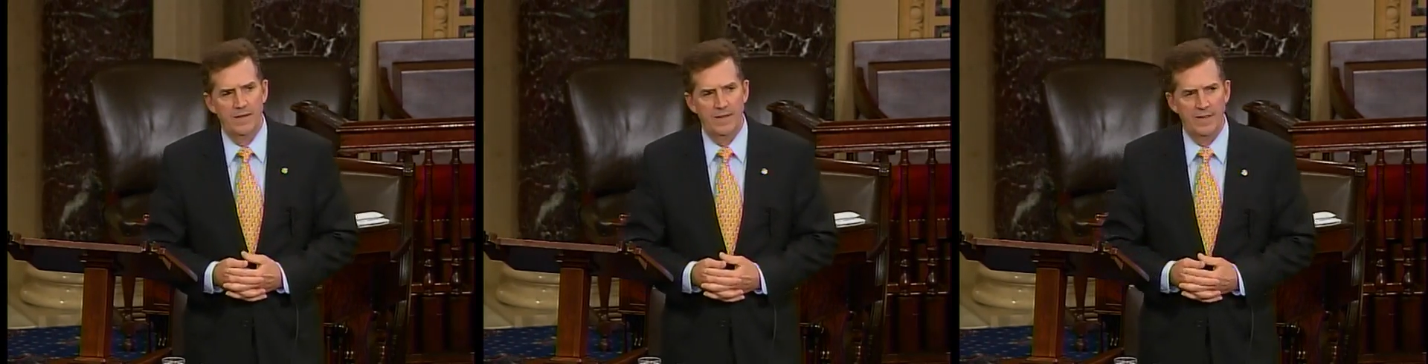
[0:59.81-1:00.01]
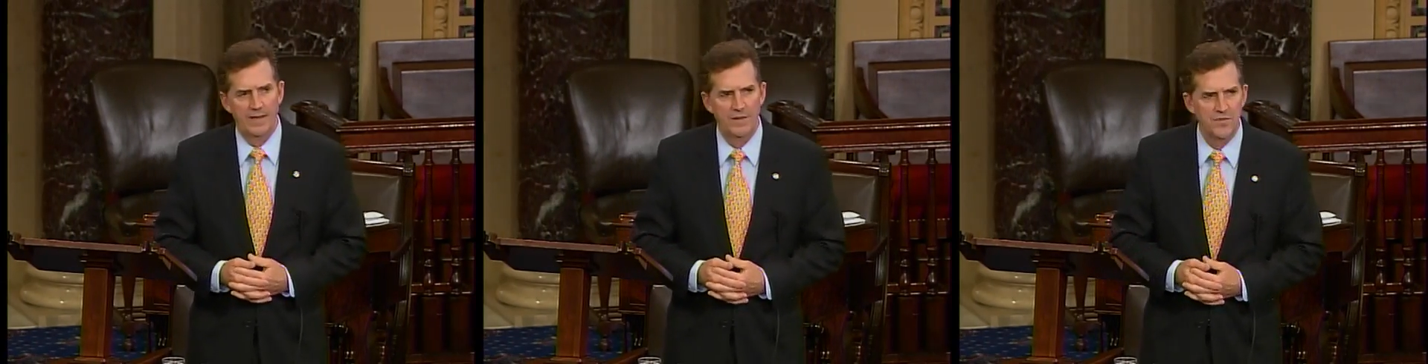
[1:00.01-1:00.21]

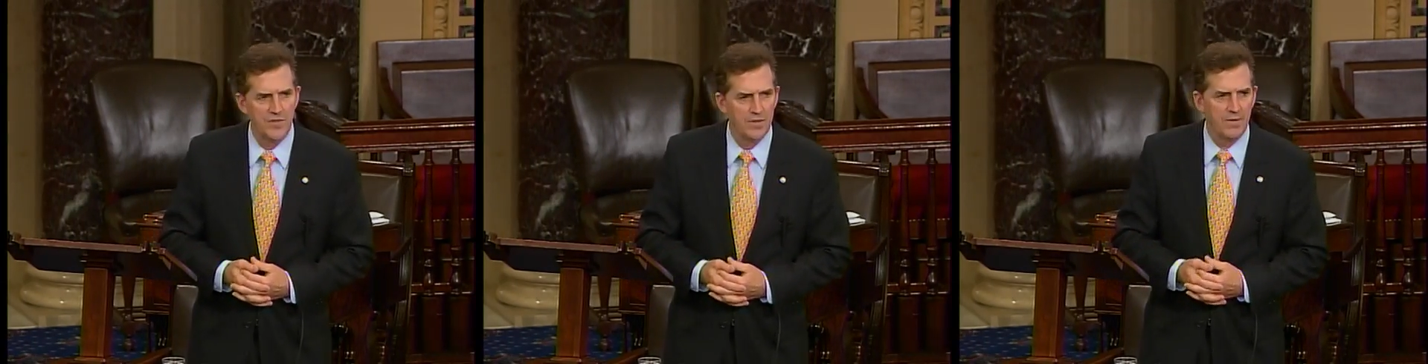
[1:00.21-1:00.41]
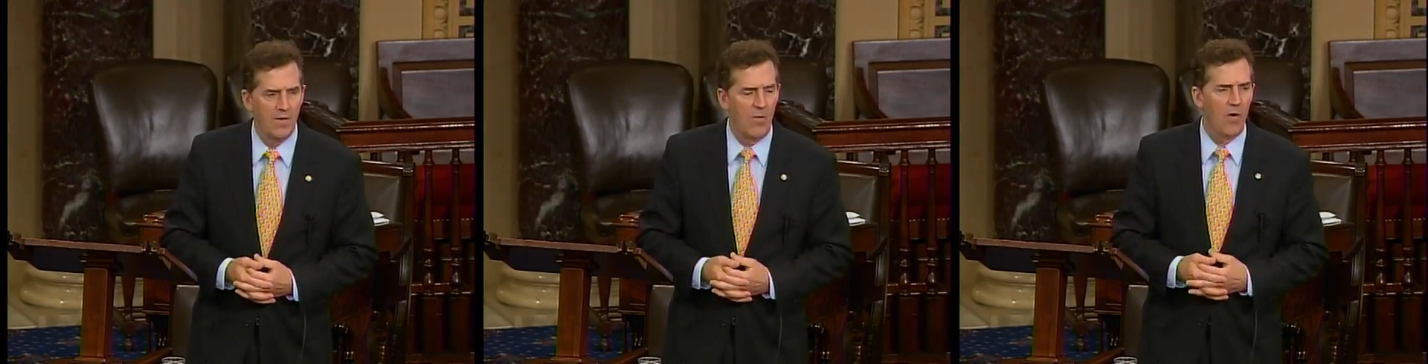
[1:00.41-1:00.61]
And
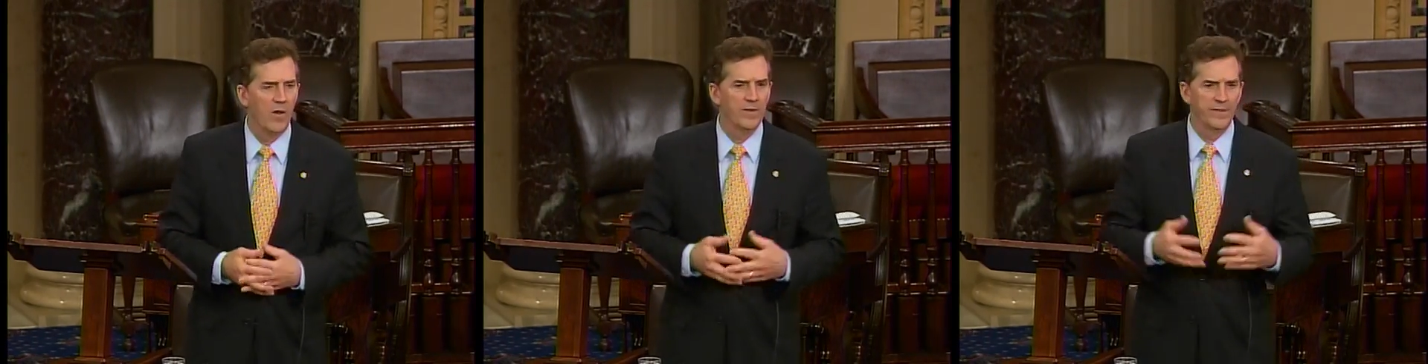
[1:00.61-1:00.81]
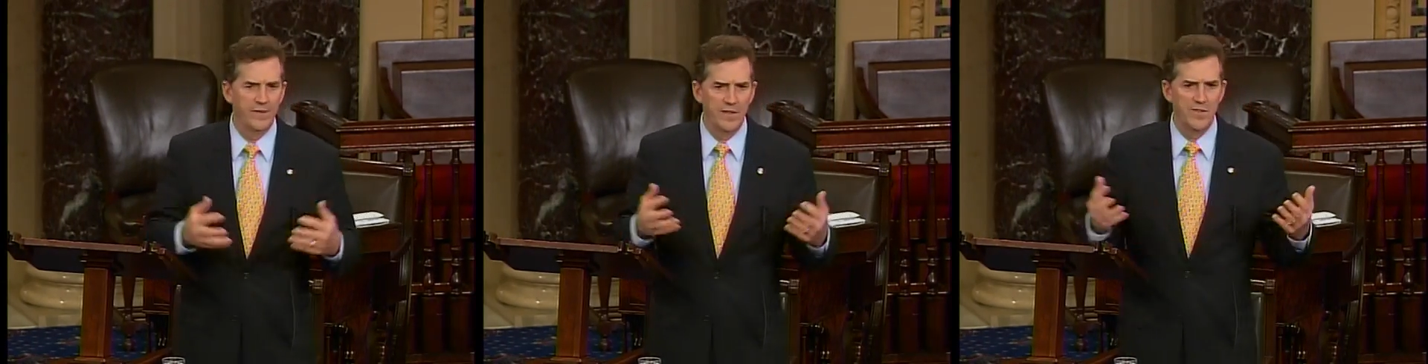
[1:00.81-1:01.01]
as
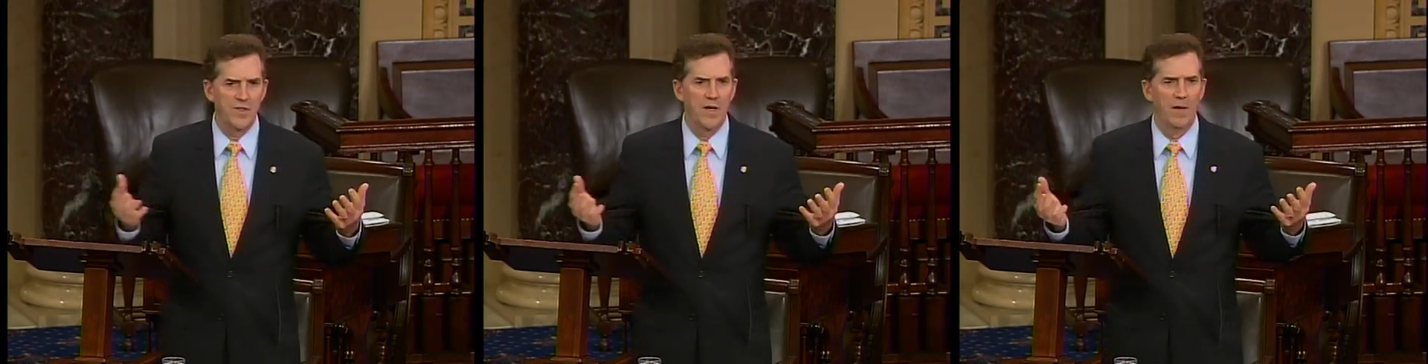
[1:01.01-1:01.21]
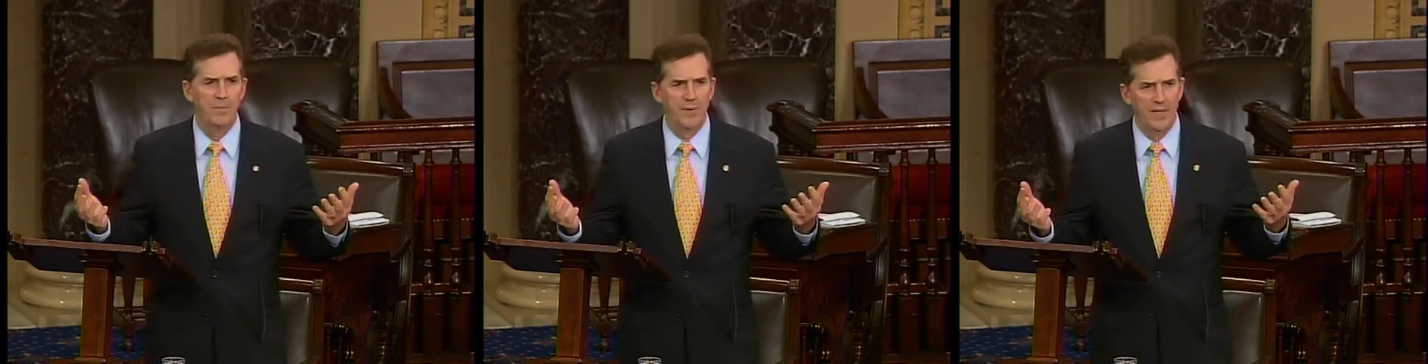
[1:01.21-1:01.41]
all of these
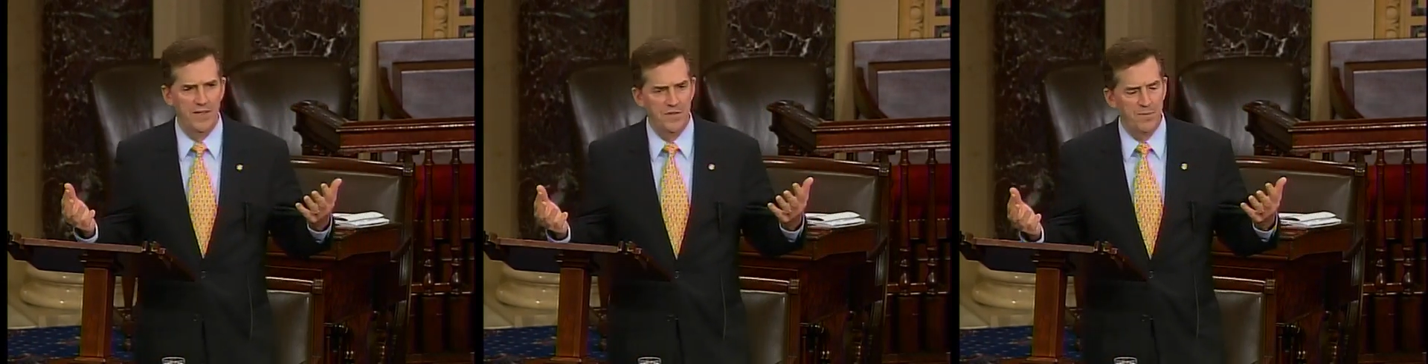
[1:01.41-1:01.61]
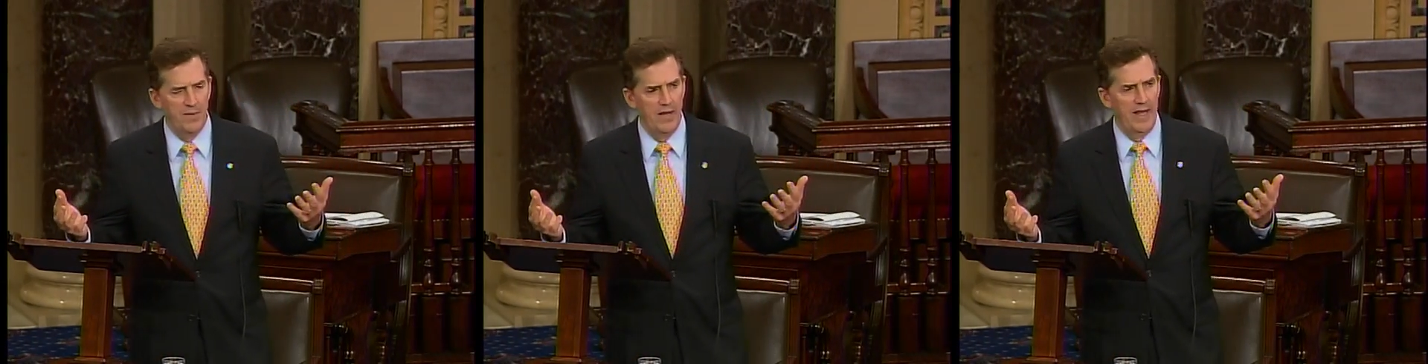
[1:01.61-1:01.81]

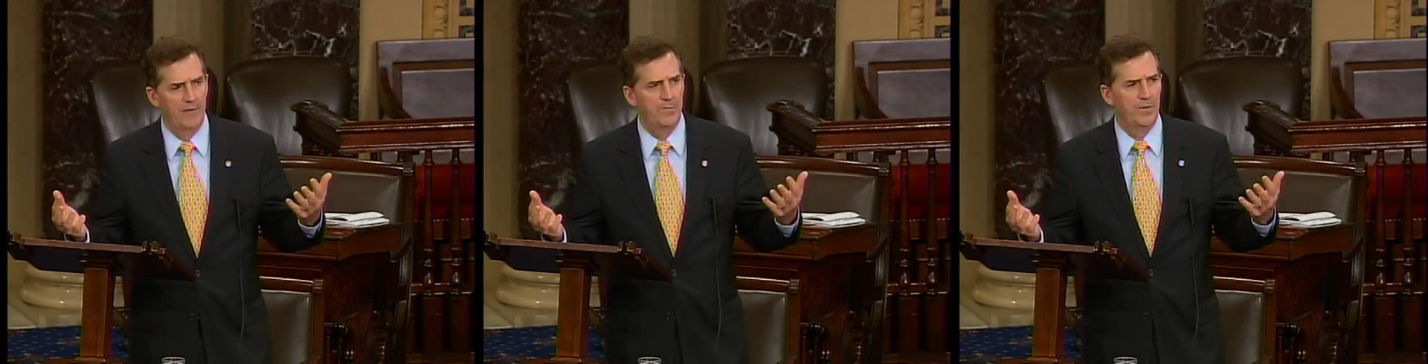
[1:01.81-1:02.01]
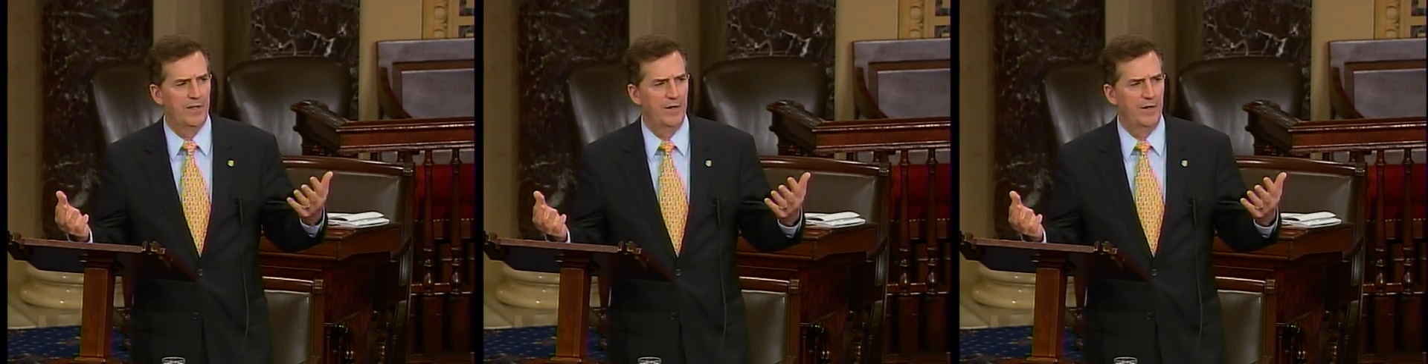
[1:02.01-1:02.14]
companies plan for